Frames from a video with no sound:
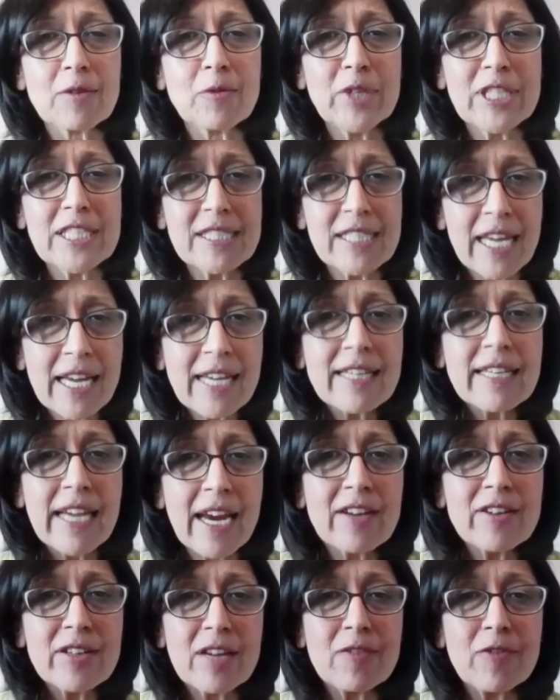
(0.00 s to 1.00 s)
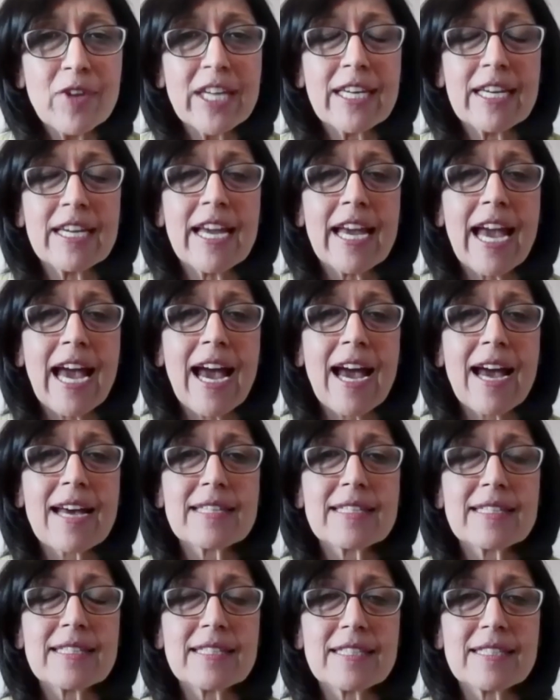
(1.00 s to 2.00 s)
take caregiving
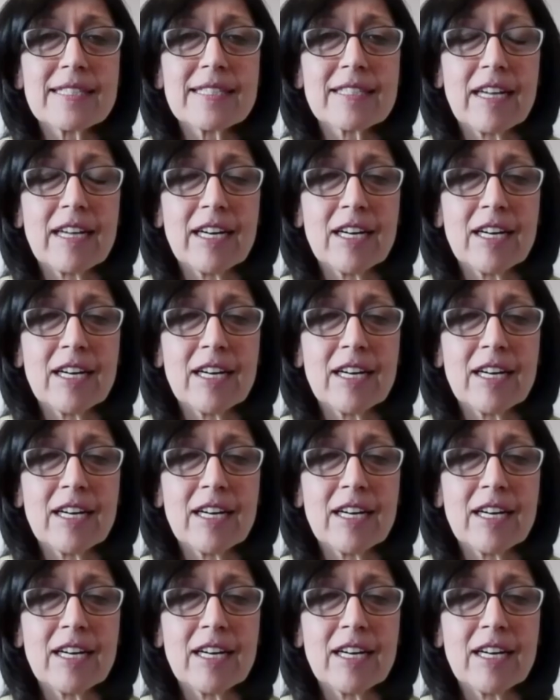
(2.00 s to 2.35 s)
as